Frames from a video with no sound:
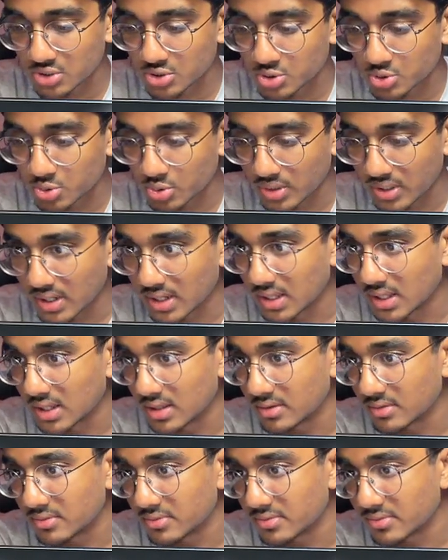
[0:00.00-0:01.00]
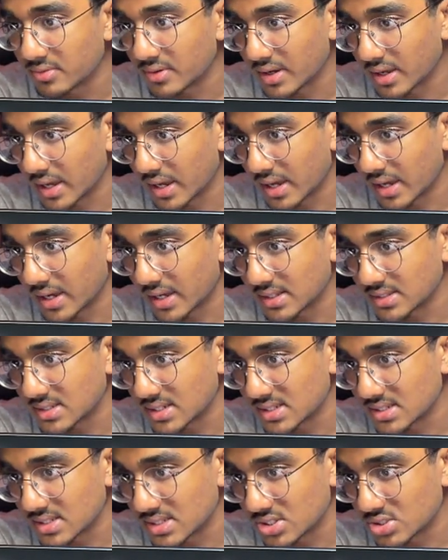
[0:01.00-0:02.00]
12 and
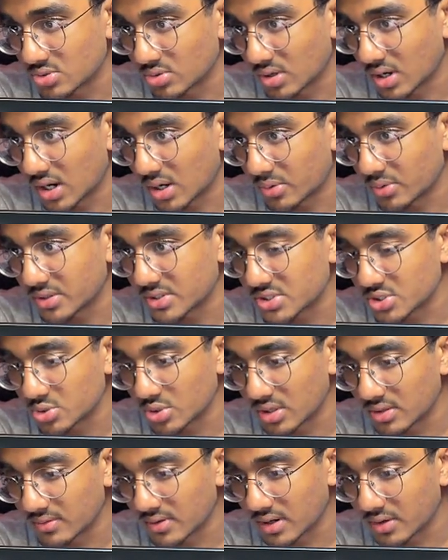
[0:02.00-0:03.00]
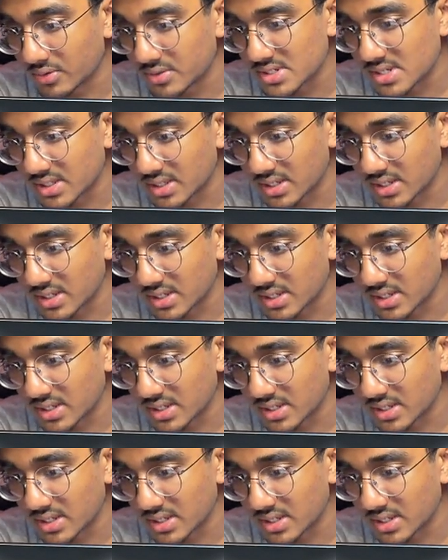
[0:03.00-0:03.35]
change this to hours, 12 hours, and